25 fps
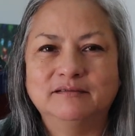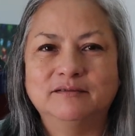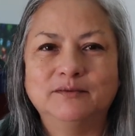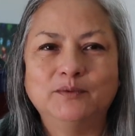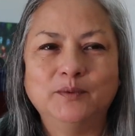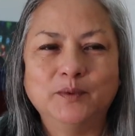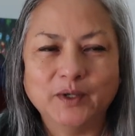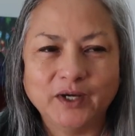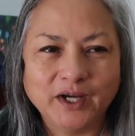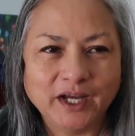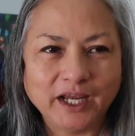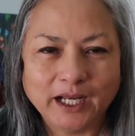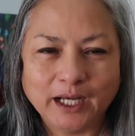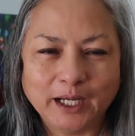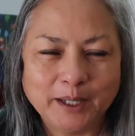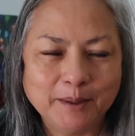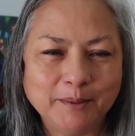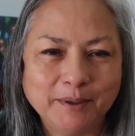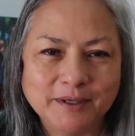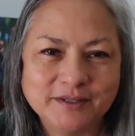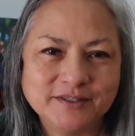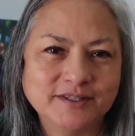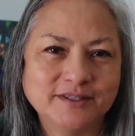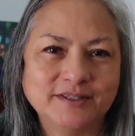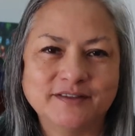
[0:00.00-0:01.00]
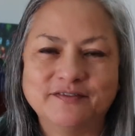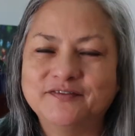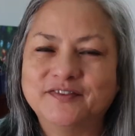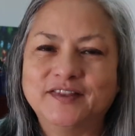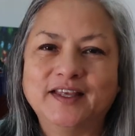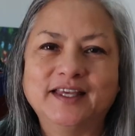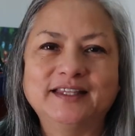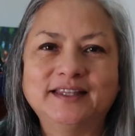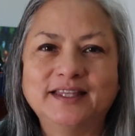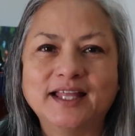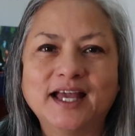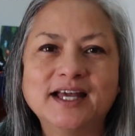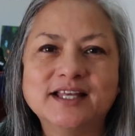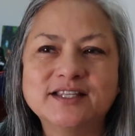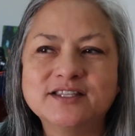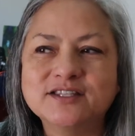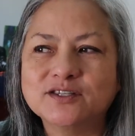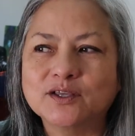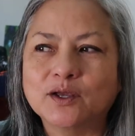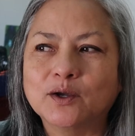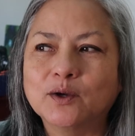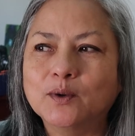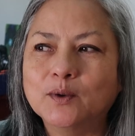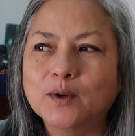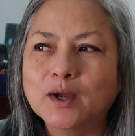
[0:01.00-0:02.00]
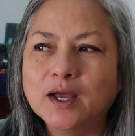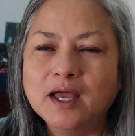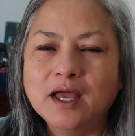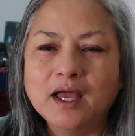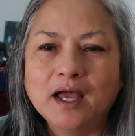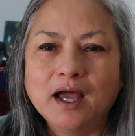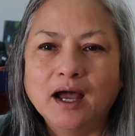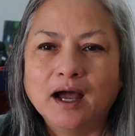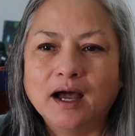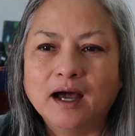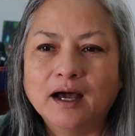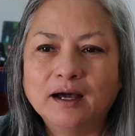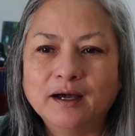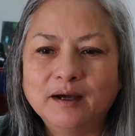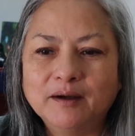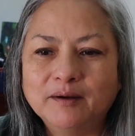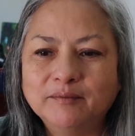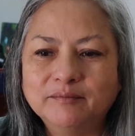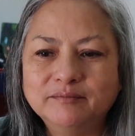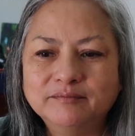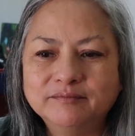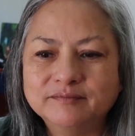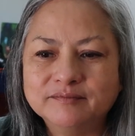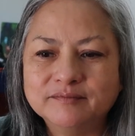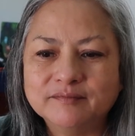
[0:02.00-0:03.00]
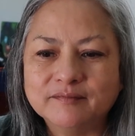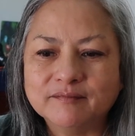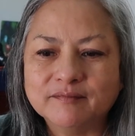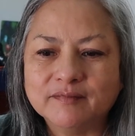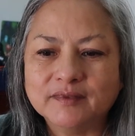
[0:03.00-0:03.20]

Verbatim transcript: worrying about stuff like that. So um